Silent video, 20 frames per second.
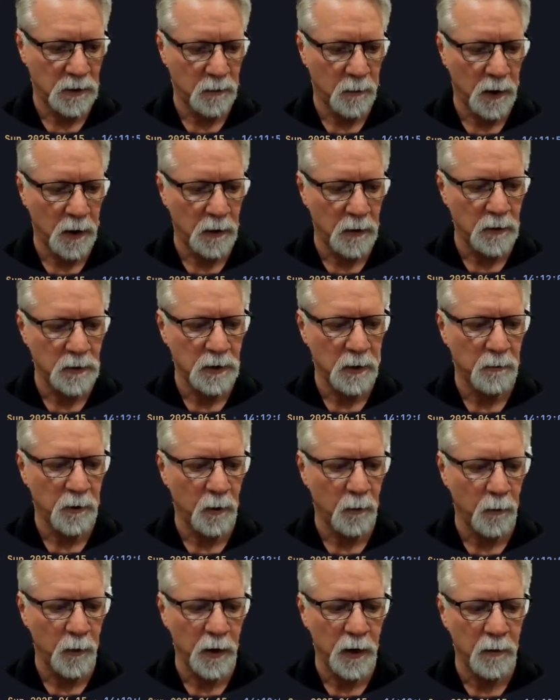So we're going to do
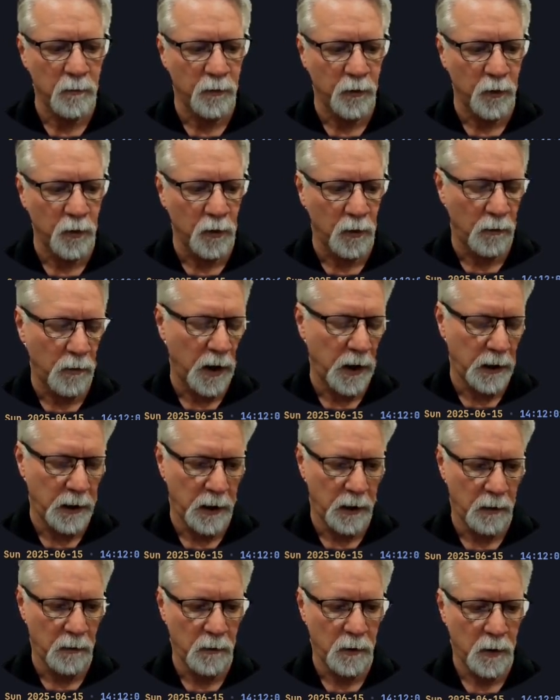something really brutal right
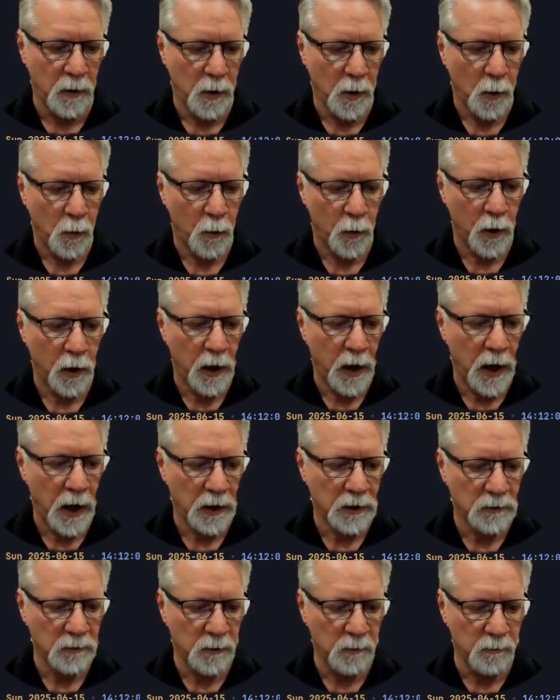now. We're going to
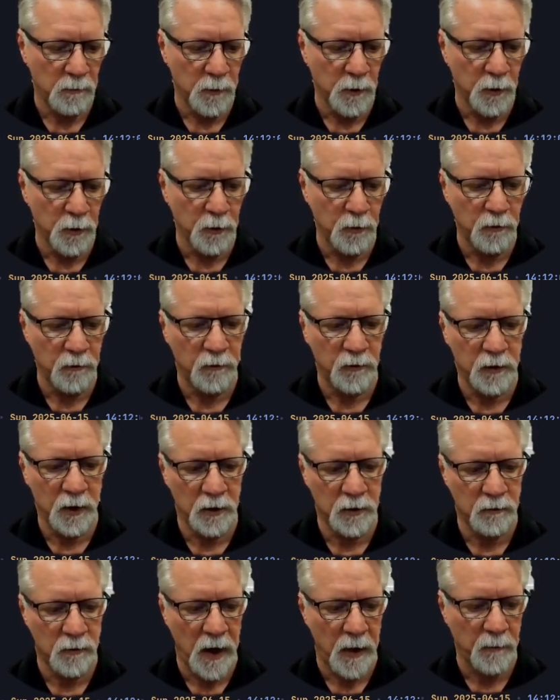actually move
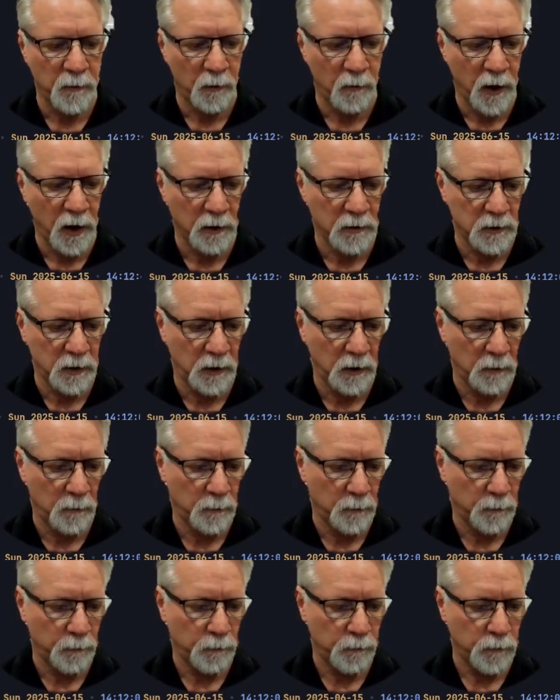the trap directory.
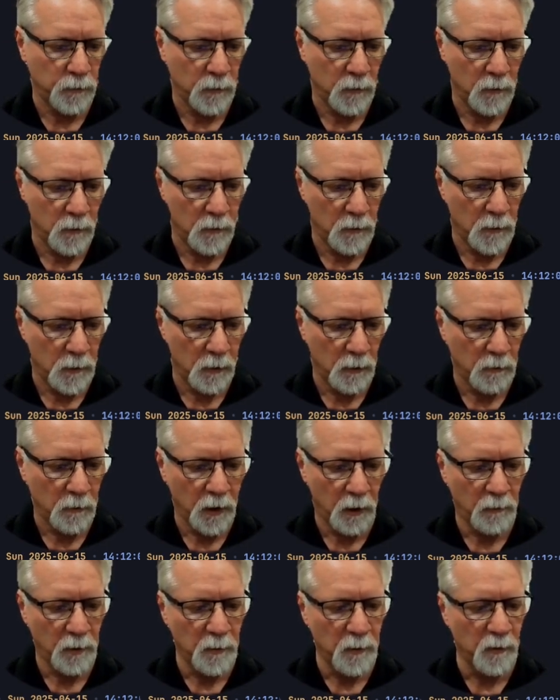I'm
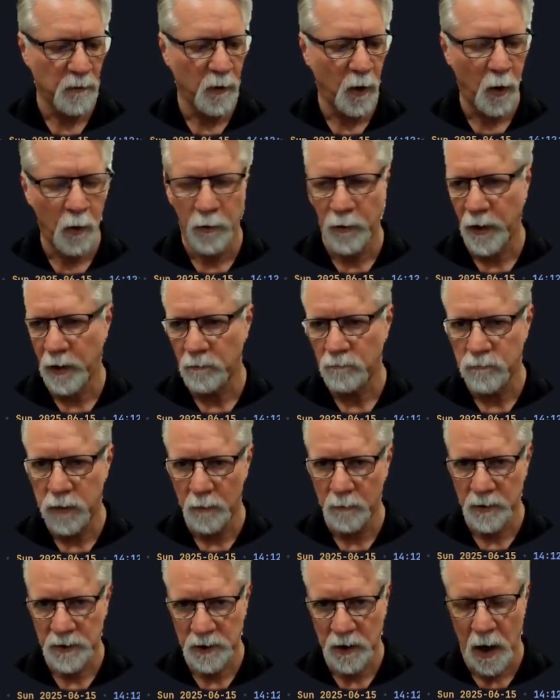going to remove the whole thing.
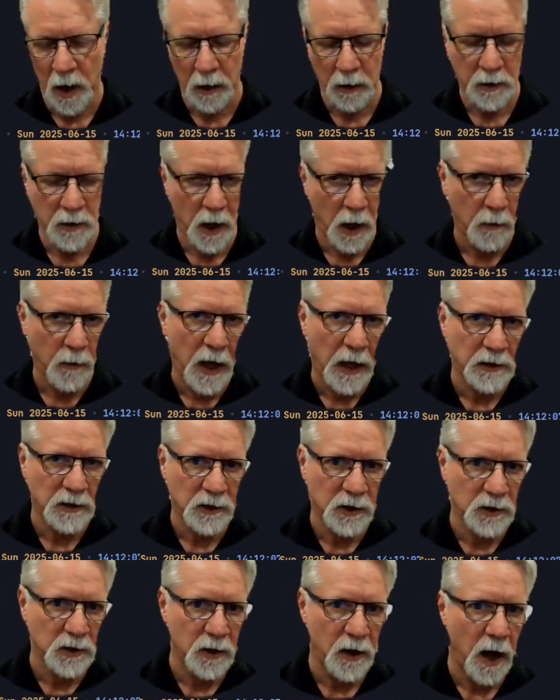Boom, it's gone. Now that's
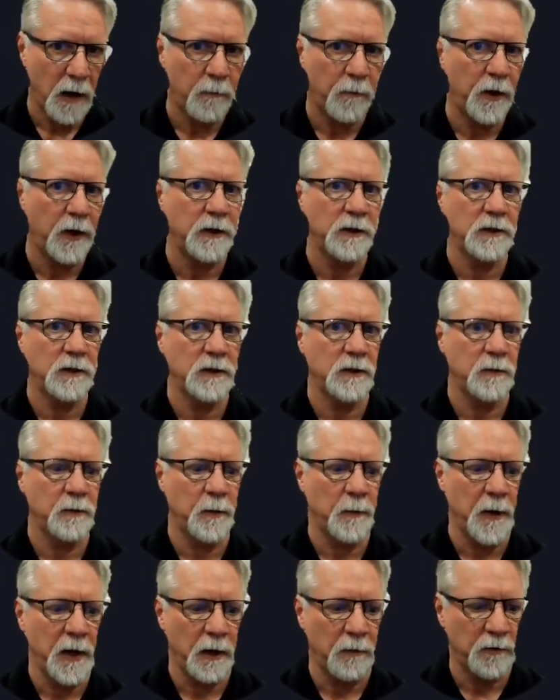just an operating system
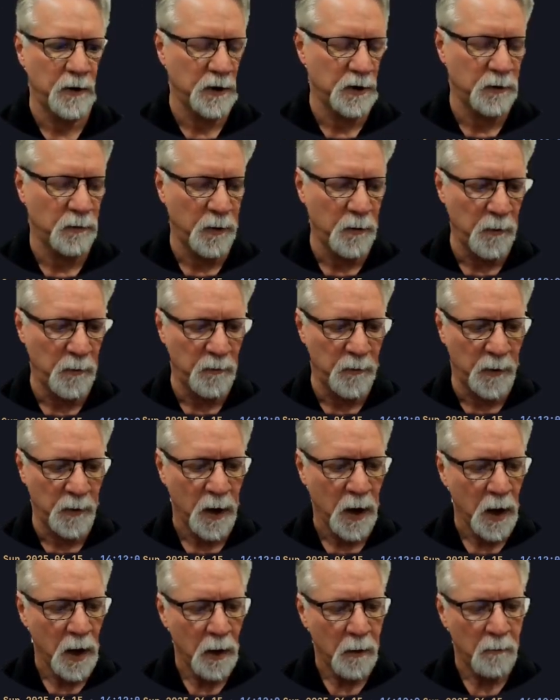command. We just removed it.
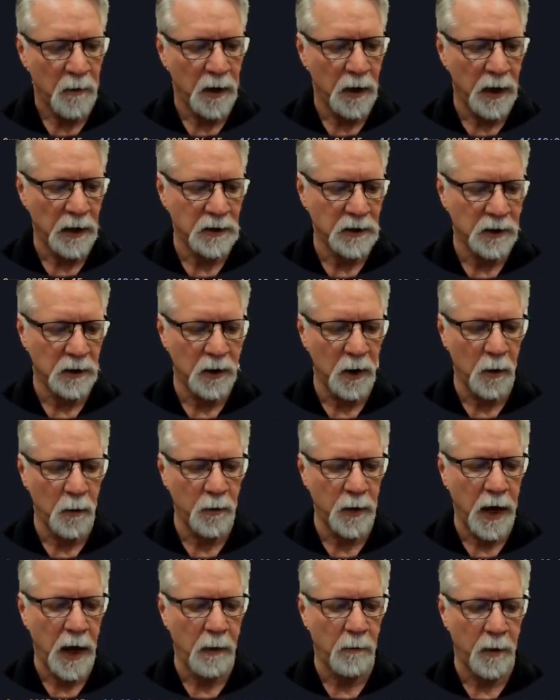Let's
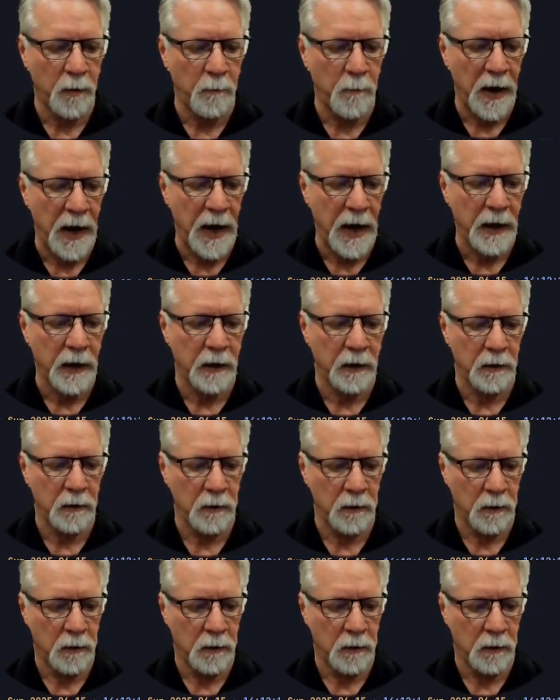clone that one back.